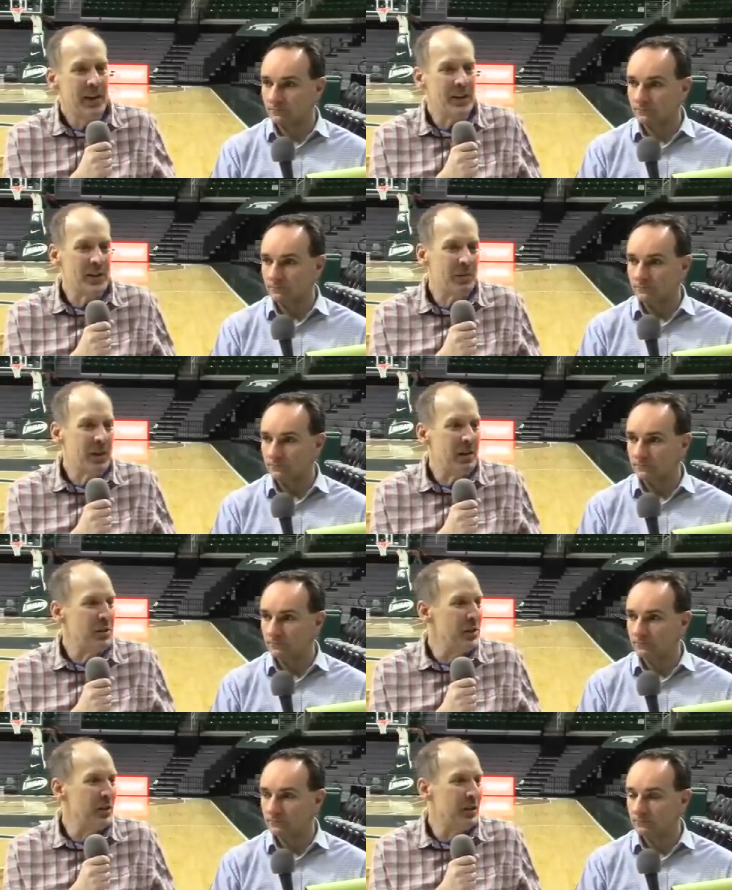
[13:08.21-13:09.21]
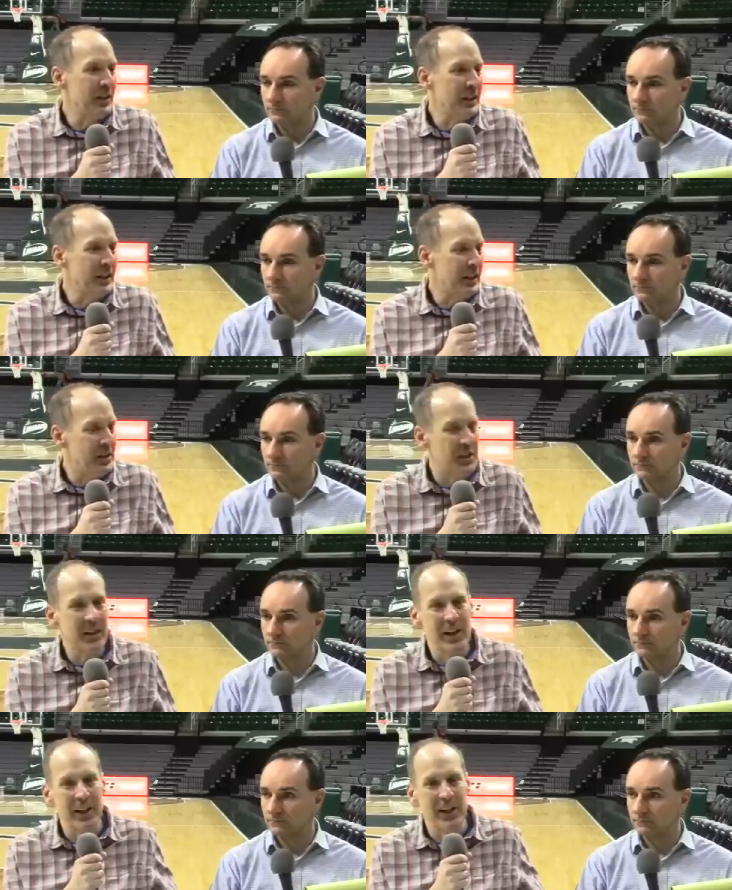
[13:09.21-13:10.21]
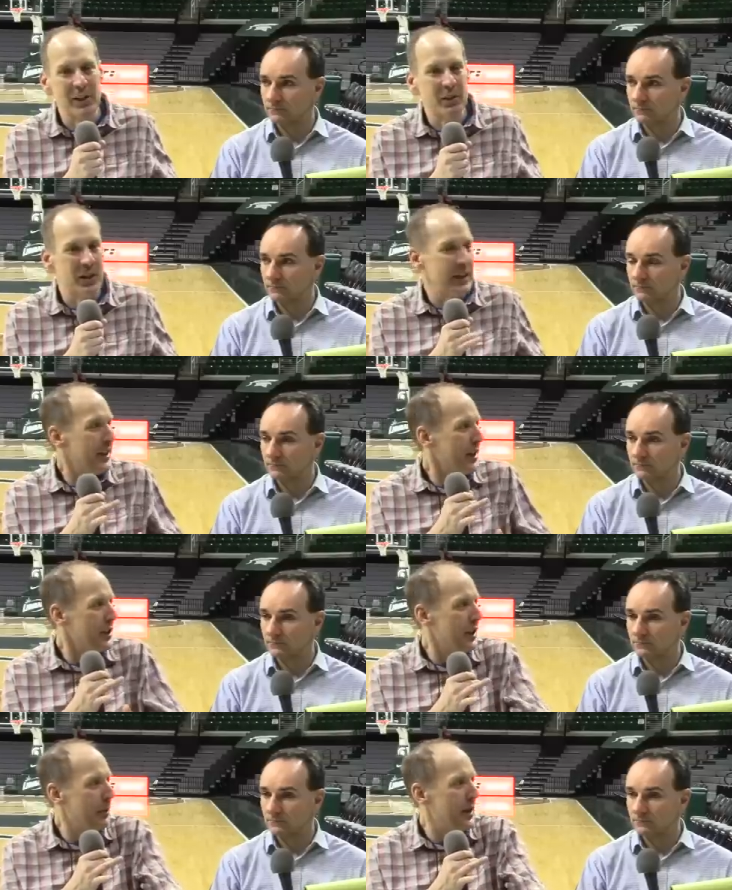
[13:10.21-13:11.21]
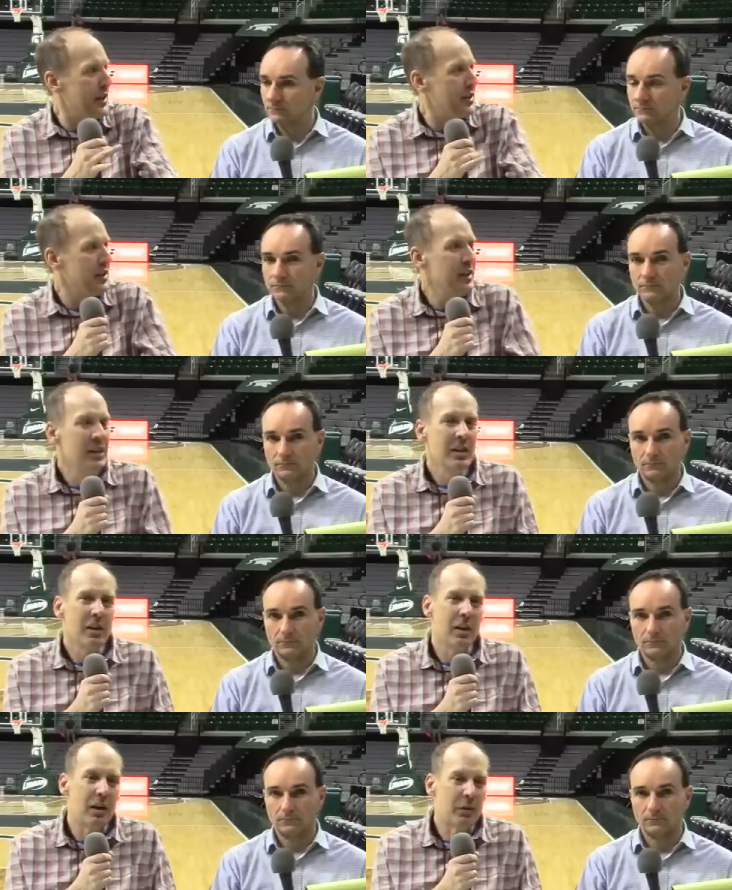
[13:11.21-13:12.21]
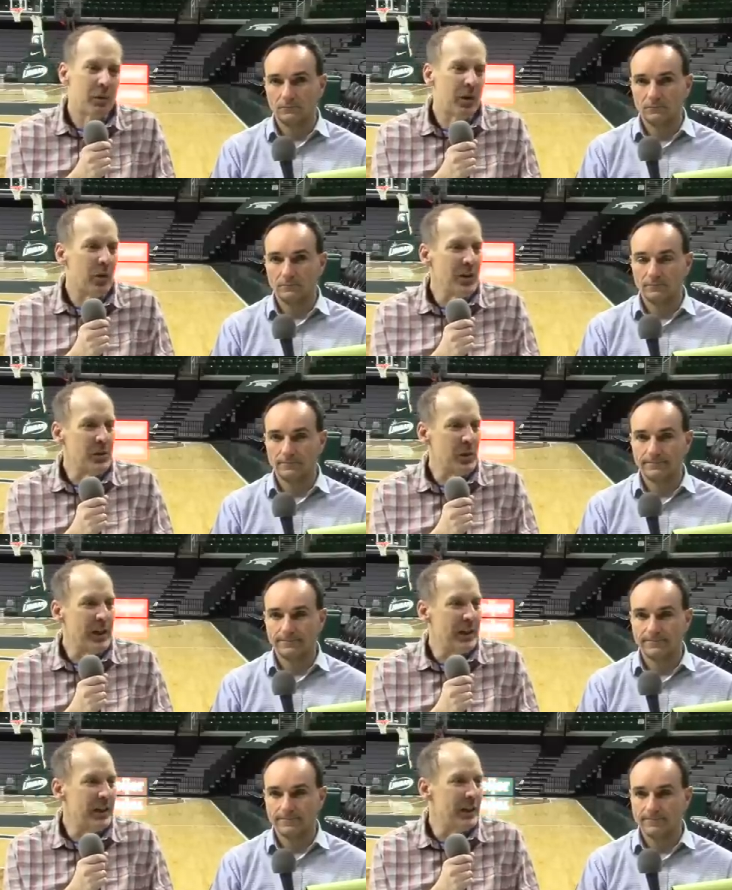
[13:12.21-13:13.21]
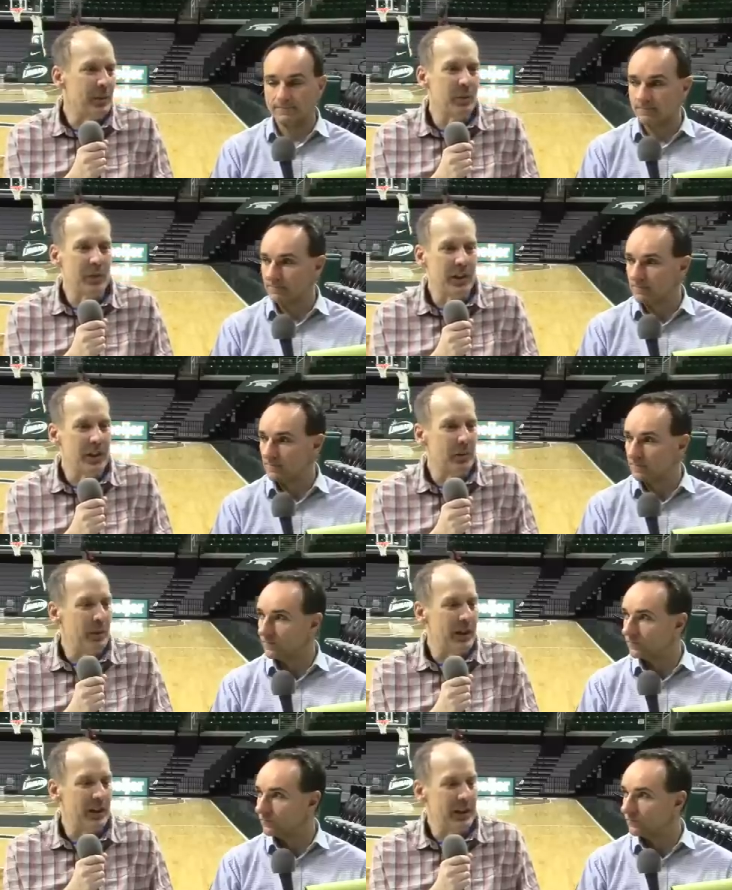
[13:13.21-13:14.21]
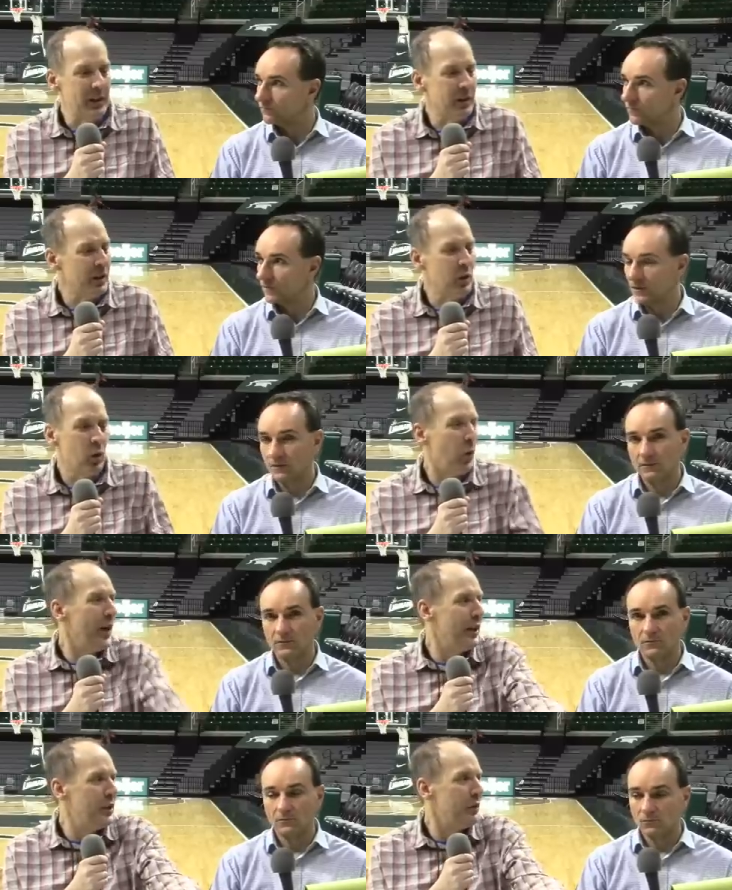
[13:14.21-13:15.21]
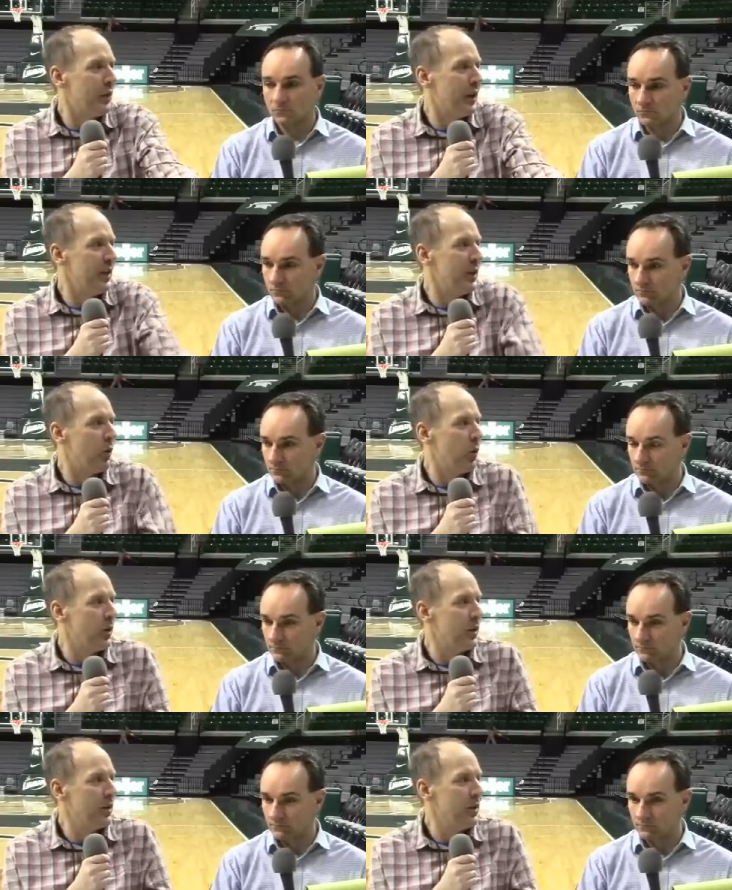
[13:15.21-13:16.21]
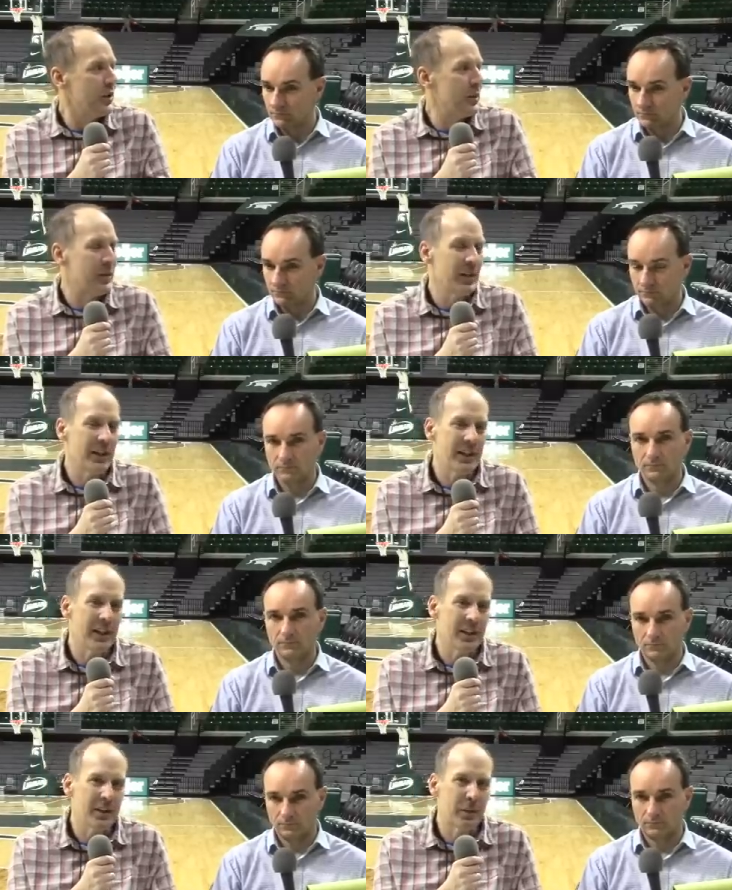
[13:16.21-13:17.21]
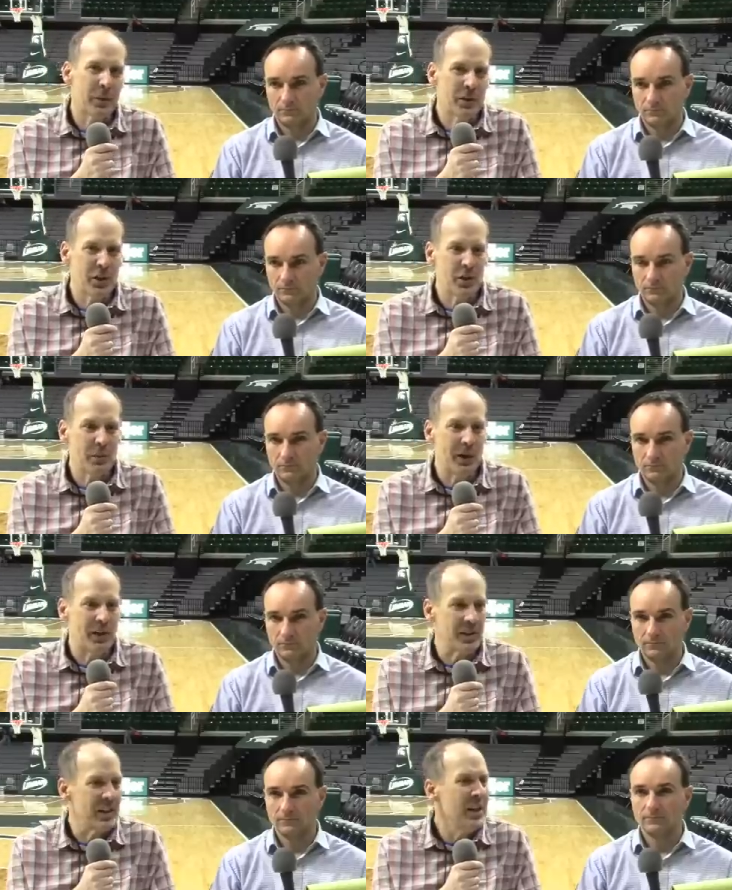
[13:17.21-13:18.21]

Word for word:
Speaker 1: And sometimes, you know, you see a lot of guys are trying to get that skip pass uh, from a long ways away, and they end up they end up like, you know, going way too far in the corner or something like that. The, the precision passing.